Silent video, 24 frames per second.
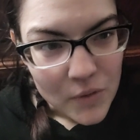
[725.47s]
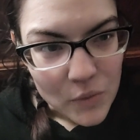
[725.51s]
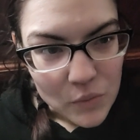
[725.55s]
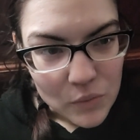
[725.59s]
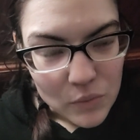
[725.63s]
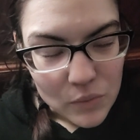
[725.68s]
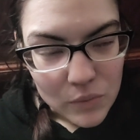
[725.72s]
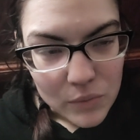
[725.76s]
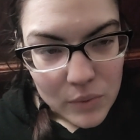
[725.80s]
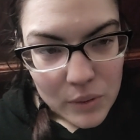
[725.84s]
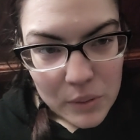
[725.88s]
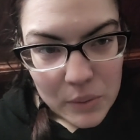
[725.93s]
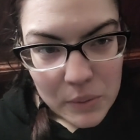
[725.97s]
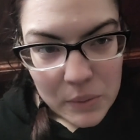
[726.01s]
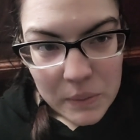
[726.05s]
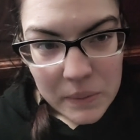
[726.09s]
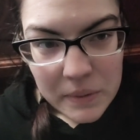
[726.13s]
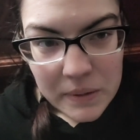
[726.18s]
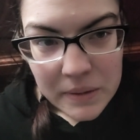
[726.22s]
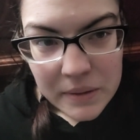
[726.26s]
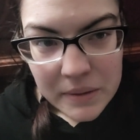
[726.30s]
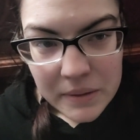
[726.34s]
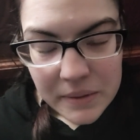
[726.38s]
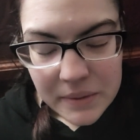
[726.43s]

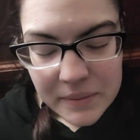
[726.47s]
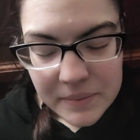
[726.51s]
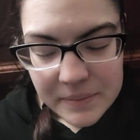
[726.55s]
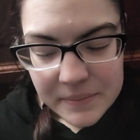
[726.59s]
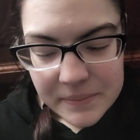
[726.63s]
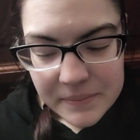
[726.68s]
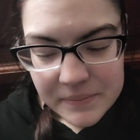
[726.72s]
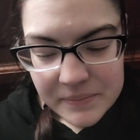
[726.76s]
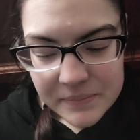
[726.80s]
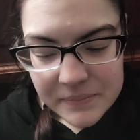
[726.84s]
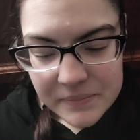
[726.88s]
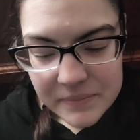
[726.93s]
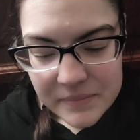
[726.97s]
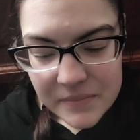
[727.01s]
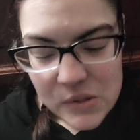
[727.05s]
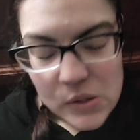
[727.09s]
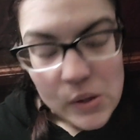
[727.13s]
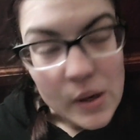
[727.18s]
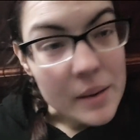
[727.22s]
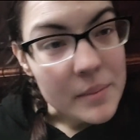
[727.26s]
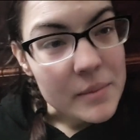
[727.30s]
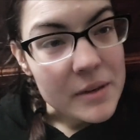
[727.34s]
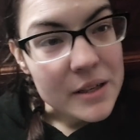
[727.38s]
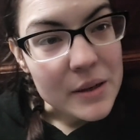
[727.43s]
Rude. So
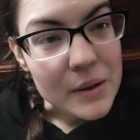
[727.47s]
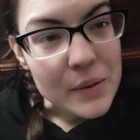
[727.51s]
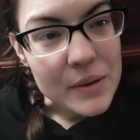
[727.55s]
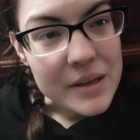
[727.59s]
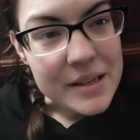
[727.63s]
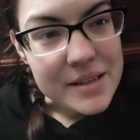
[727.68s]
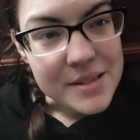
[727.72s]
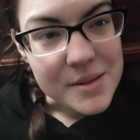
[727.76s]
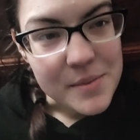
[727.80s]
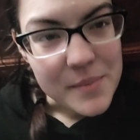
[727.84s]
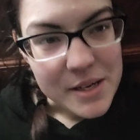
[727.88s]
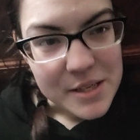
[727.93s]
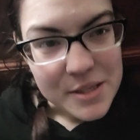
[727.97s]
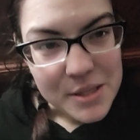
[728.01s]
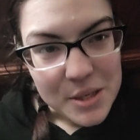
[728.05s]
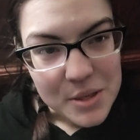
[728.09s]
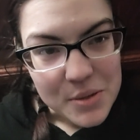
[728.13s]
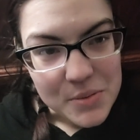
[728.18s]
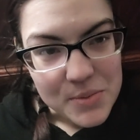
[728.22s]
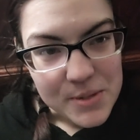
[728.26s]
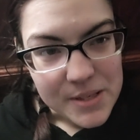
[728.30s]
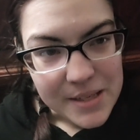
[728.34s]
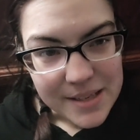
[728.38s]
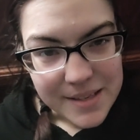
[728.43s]
I'm going to go eat some ice
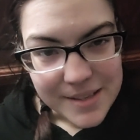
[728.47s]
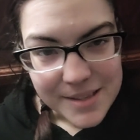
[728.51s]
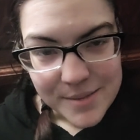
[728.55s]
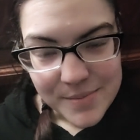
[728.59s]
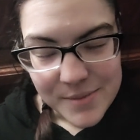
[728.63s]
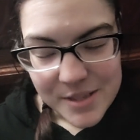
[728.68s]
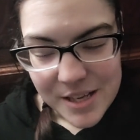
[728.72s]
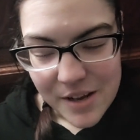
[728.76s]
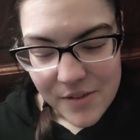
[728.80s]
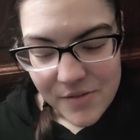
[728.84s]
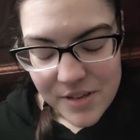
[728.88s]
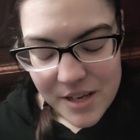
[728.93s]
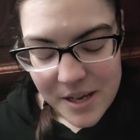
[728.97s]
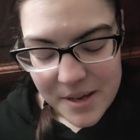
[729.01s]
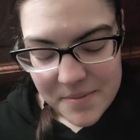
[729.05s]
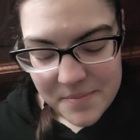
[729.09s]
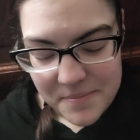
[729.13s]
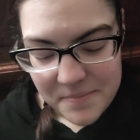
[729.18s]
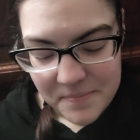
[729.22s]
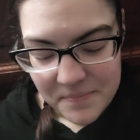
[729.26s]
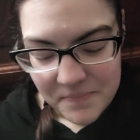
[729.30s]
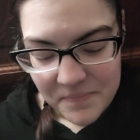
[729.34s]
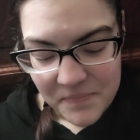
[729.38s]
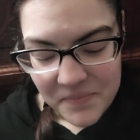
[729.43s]
cubes and get some stuff done.
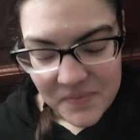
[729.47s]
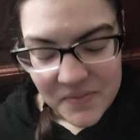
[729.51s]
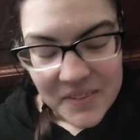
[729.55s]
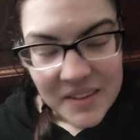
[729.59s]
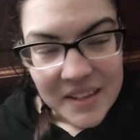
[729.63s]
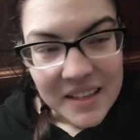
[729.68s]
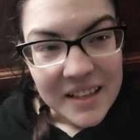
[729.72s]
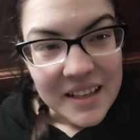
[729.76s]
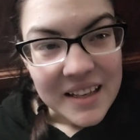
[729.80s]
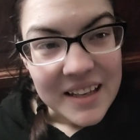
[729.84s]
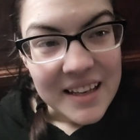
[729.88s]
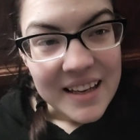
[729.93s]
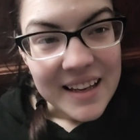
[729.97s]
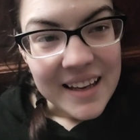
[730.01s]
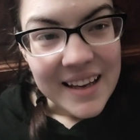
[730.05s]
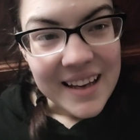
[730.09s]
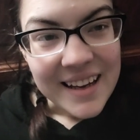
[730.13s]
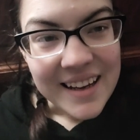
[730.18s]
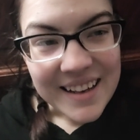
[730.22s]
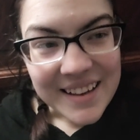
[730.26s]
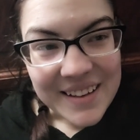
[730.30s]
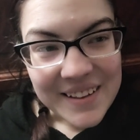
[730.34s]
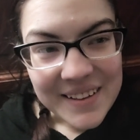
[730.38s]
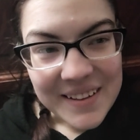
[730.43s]

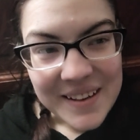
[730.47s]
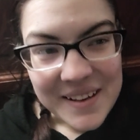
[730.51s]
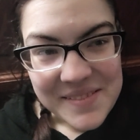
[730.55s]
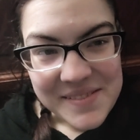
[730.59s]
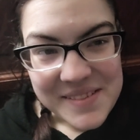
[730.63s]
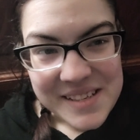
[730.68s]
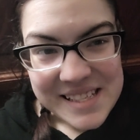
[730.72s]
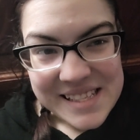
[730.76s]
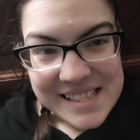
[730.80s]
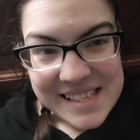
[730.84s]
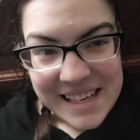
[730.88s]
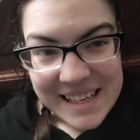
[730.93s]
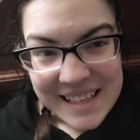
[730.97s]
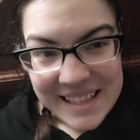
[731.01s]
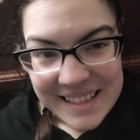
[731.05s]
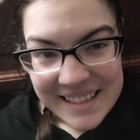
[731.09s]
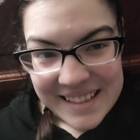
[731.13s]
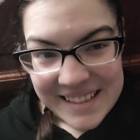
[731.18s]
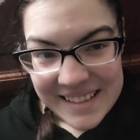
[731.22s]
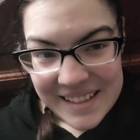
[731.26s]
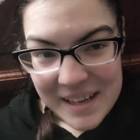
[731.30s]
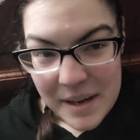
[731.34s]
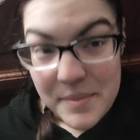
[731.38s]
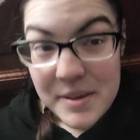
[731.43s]
Oh, I'm
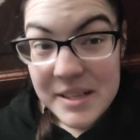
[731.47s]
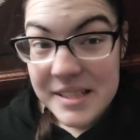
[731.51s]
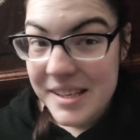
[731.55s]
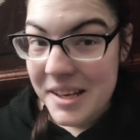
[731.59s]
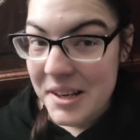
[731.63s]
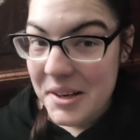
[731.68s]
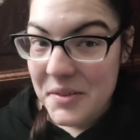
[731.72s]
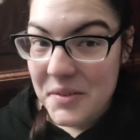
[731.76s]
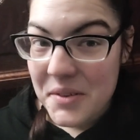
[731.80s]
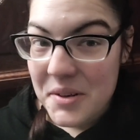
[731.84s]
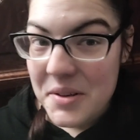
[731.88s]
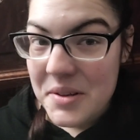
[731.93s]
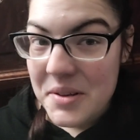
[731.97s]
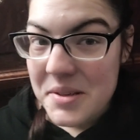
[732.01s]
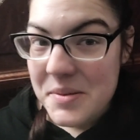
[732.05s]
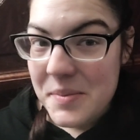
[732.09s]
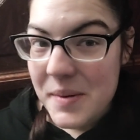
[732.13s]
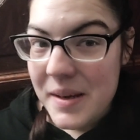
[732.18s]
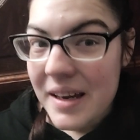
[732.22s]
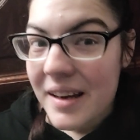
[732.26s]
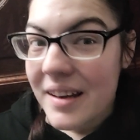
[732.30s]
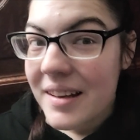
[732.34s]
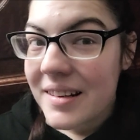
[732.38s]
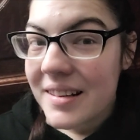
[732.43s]
excited. I'm excited for this
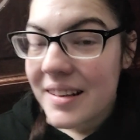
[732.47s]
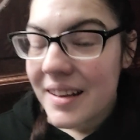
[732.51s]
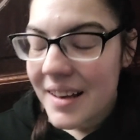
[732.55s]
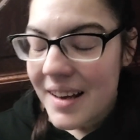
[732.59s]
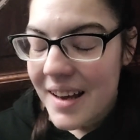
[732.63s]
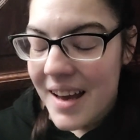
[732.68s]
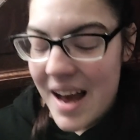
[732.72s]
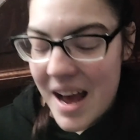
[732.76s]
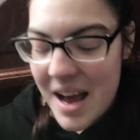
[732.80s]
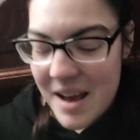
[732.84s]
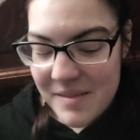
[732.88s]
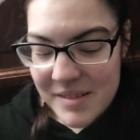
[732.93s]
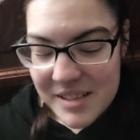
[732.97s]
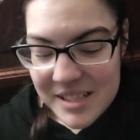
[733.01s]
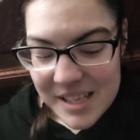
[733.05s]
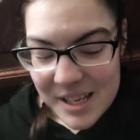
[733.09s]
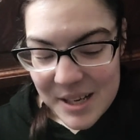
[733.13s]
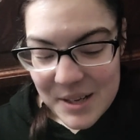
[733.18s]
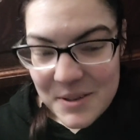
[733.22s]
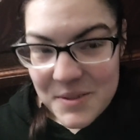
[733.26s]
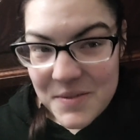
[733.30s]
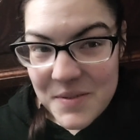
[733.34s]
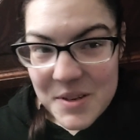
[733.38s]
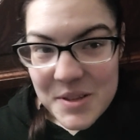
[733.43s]
weekend. I'm
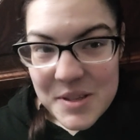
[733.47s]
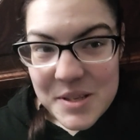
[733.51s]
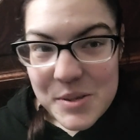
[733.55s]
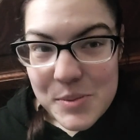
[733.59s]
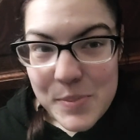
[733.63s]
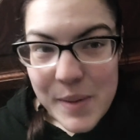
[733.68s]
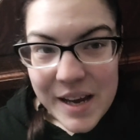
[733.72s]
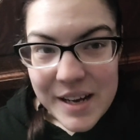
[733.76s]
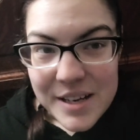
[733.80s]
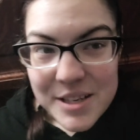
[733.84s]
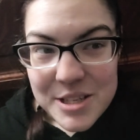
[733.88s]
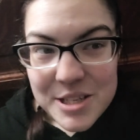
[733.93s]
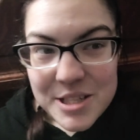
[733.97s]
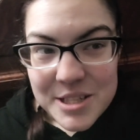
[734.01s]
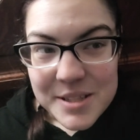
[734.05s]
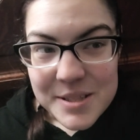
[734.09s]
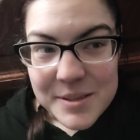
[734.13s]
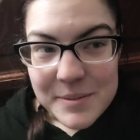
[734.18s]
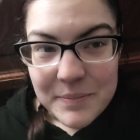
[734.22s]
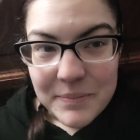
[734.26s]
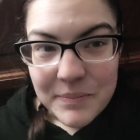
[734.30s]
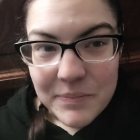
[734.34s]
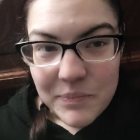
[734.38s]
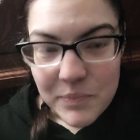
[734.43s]
excited for these packages.
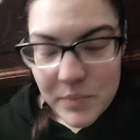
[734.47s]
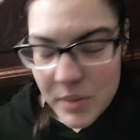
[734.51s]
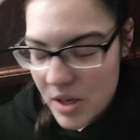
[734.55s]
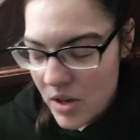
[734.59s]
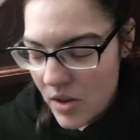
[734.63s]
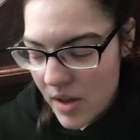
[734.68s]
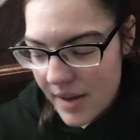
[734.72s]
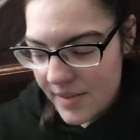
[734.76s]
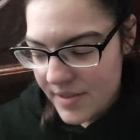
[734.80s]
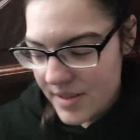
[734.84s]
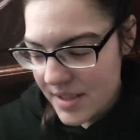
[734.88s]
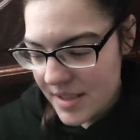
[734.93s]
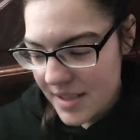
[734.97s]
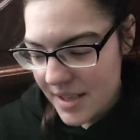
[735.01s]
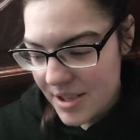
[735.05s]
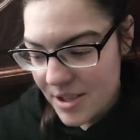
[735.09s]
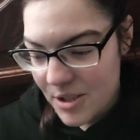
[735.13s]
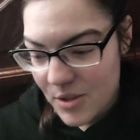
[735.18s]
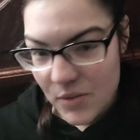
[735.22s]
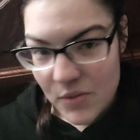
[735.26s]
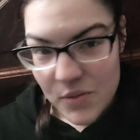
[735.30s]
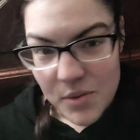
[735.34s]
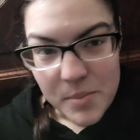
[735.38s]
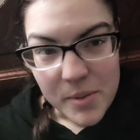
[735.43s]
But you'll have to stay
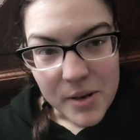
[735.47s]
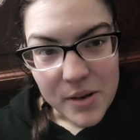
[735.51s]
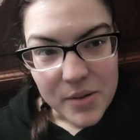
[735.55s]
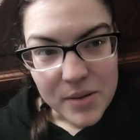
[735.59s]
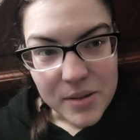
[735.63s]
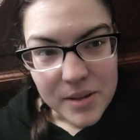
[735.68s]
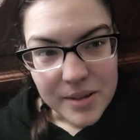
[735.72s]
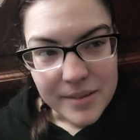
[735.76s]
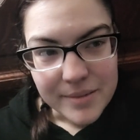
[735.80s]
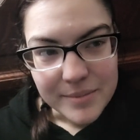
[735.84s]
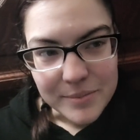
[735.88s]
tuned for both.